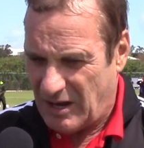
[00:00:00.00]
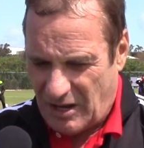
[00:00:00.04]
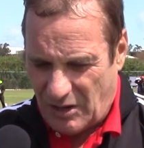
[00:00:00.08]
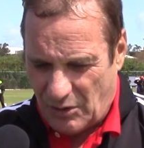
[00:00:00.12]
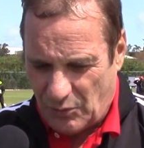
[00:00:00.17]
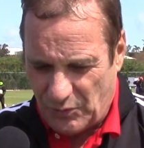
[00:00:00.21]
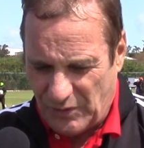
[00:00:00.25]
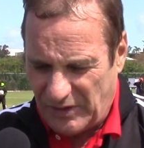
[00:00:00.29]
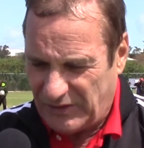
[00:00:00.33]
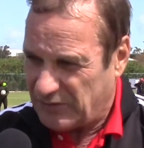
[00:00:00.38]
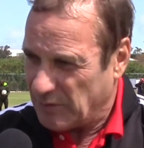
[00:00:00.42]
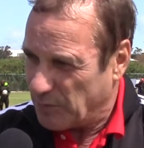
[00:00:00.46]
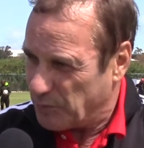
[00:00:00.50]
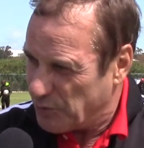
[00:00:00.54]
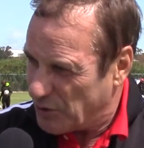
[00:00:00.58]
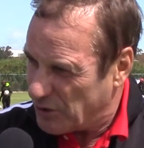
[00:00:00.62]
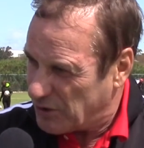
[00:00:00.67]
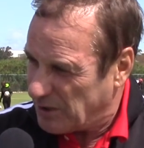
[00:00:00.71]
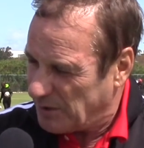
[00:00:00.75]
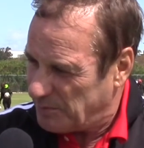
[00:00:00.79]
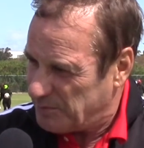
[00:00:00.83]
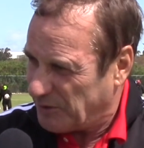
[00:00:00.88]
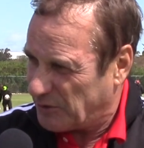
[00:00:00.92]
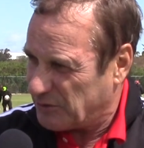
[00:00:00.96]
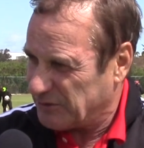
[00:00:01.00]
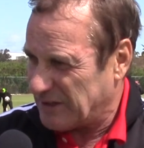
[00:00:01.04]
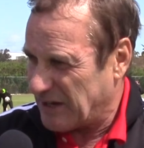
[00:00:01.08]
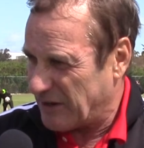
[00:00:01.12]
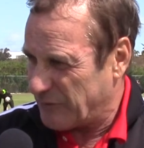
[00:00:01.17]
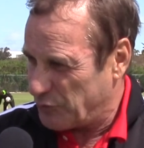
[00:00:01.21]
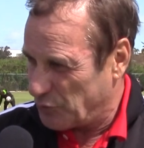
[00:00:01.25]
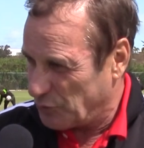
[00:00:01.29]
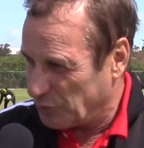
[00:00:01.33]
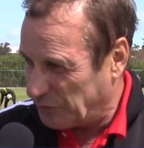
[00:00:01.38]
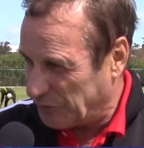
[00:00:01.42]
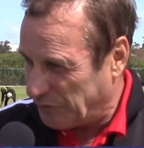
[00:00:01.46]
with the book, because I
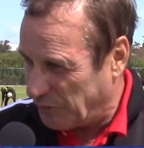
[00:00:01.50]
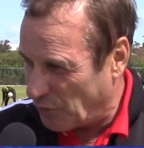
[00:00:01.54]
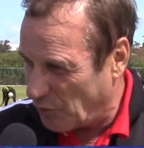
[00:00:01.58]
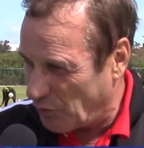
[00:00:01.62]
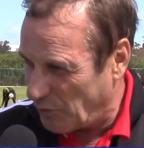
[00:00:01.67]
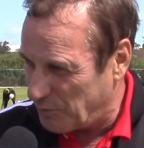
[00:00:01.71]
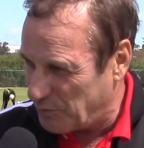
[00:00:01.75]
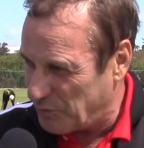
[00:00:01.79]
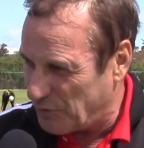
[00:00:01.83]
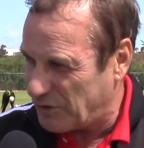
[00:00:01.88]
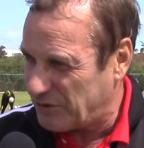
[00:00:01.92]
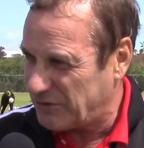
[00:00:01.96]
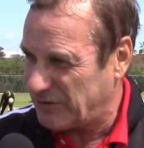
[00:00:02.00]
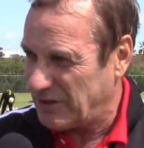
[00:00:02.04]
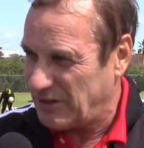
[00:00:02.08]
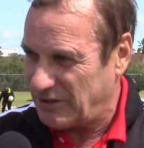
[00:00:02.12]
wrote 4 books.